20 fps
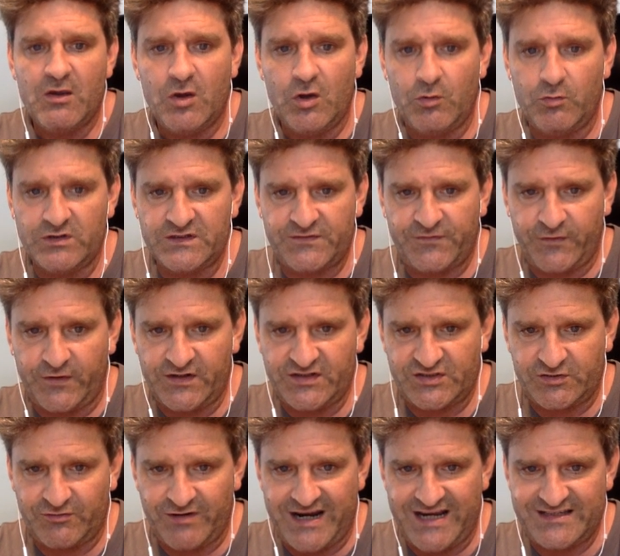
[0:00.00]
who was
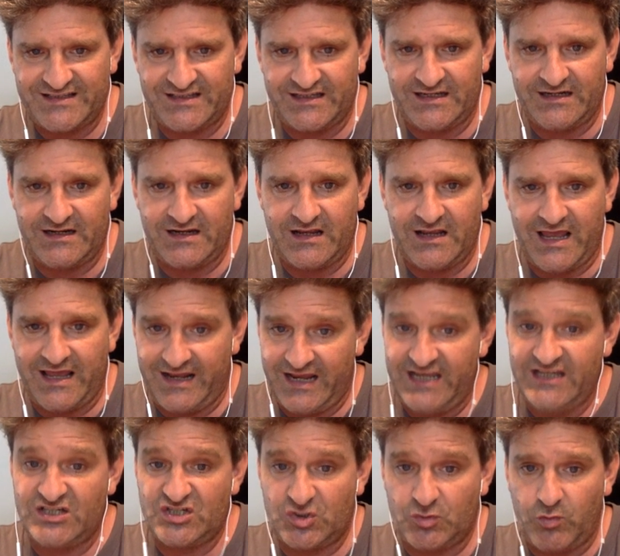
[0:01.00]
first arrested at
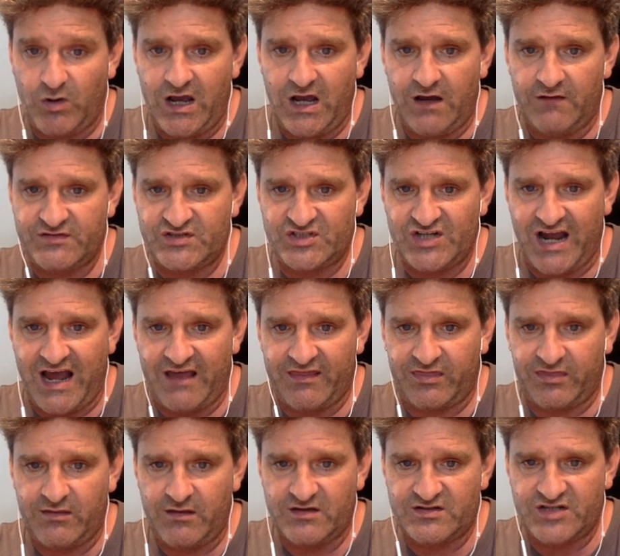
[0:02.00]
age 12,
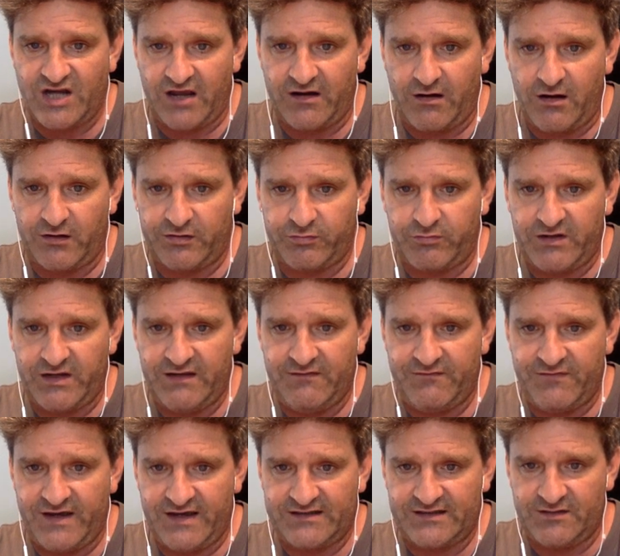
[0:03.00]
shot all three
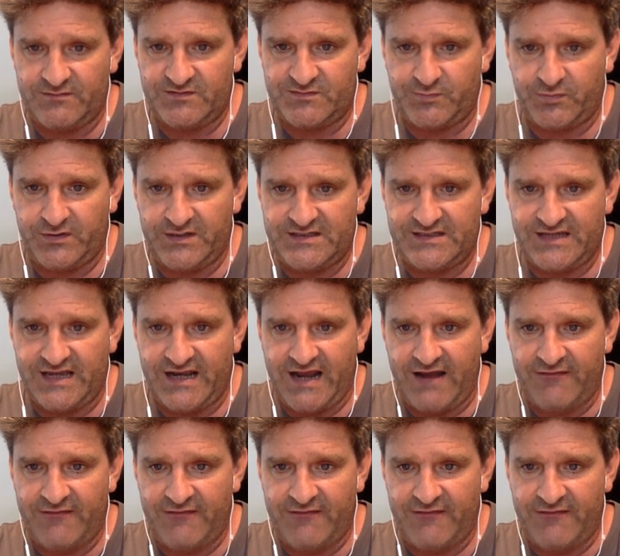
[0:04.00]
victims, police said.